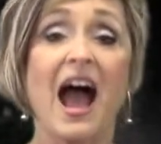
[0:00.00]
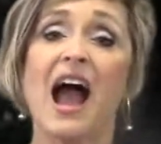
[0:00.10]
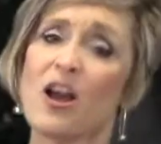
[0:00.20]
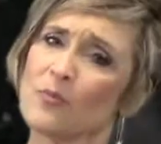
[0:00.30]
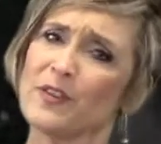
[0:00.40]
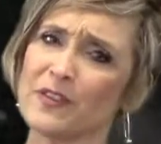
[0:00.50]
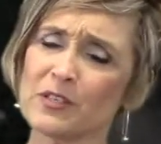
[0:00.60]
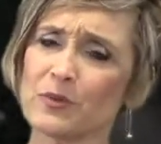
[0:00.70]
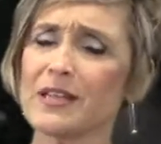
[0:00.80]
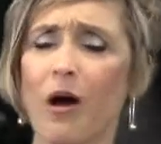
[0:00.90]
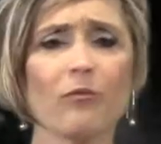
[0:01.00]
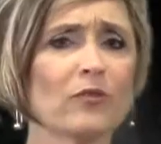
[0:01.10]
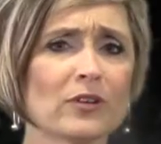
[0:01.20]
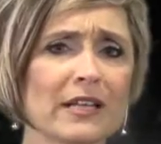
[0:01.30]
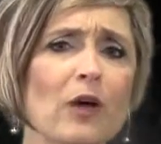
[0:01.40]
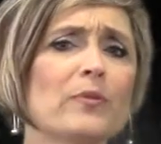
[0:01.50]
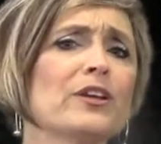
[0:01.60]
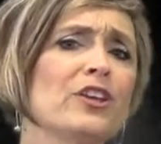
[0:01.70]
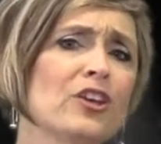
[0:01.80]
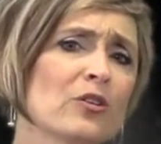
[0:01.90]
I hope that this was helpful in
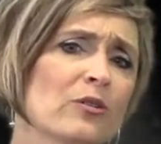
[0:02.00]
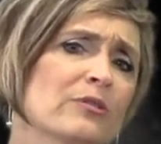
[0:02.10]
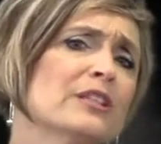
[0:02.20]
helping you